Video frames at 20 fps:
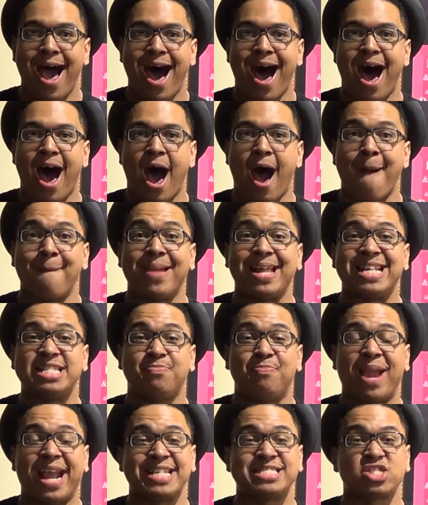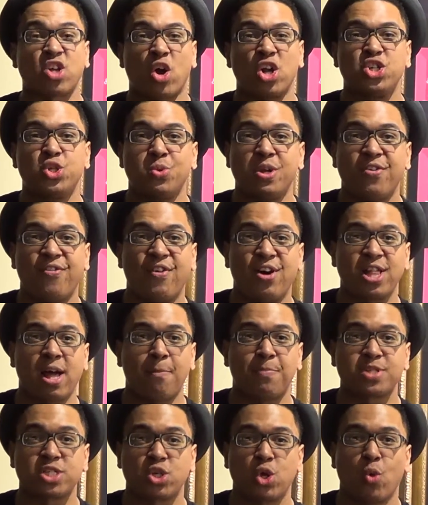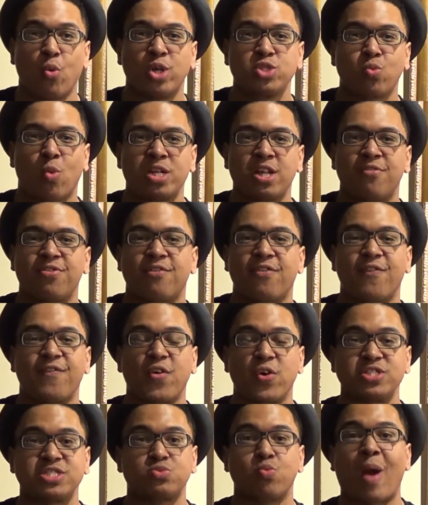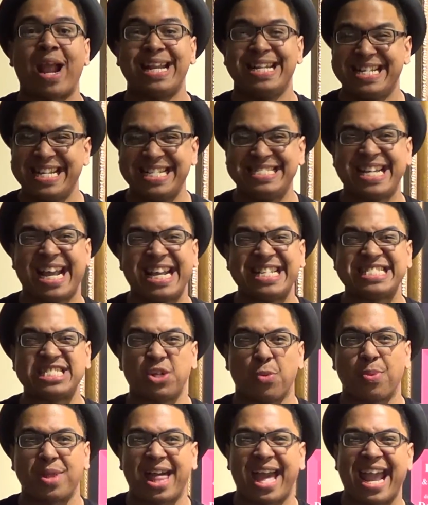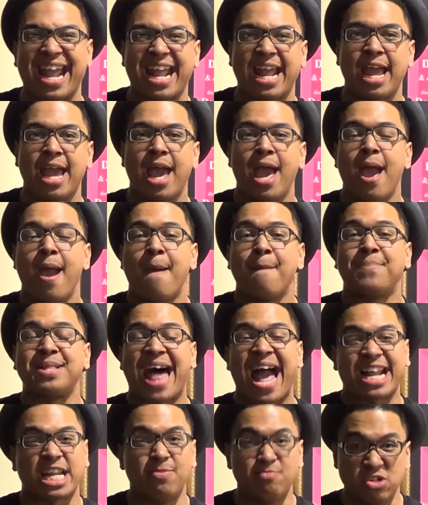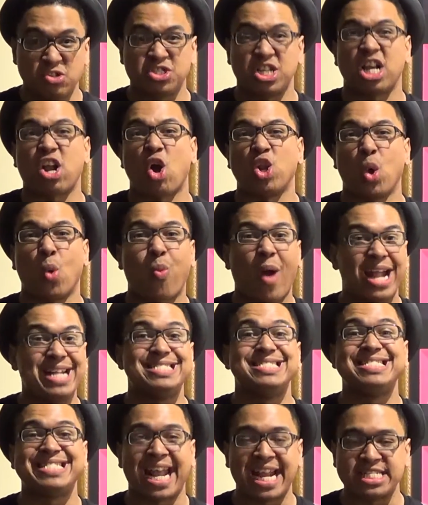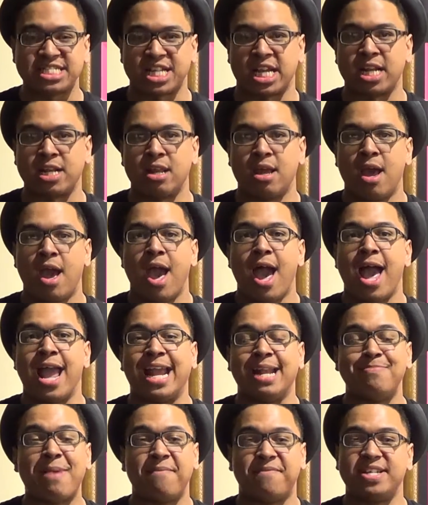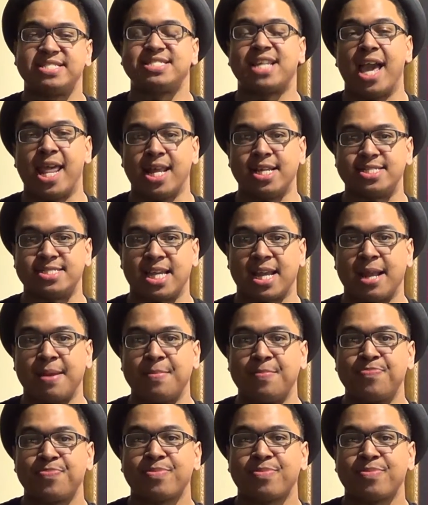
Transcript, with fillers: Um, it is based on Dewey Phillips, who was one of the first white DJs to play black music on a white station in Memphis, Tennessee.